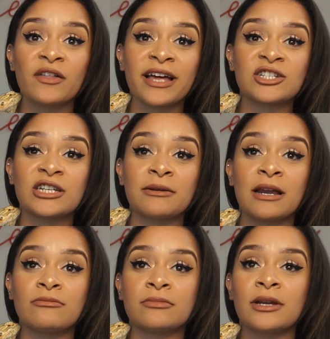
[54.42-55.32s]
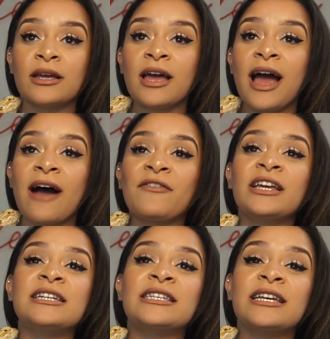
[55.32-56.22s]
that shit. I feel like
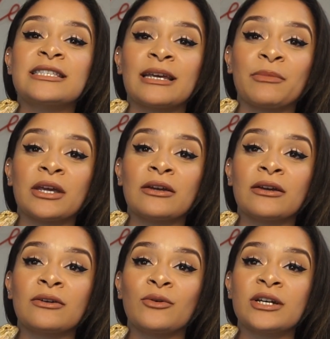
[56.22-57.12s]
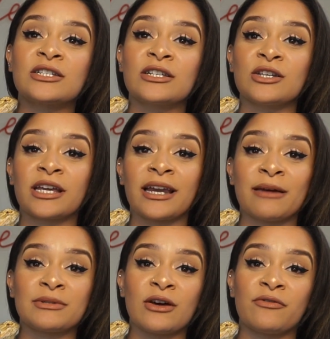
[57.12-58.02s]
he's kissing me. Well, he's just looking at
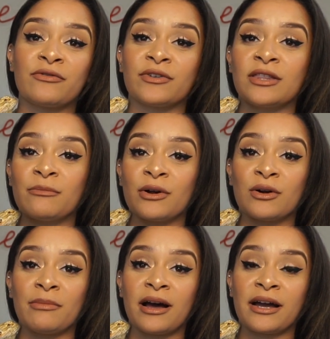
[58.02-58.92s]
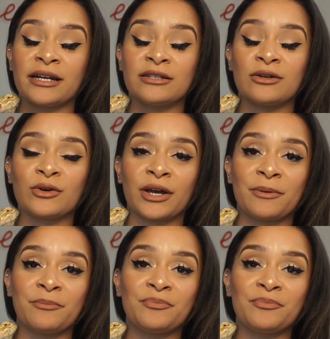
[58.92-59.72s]
himself in the mirror behind. Okay.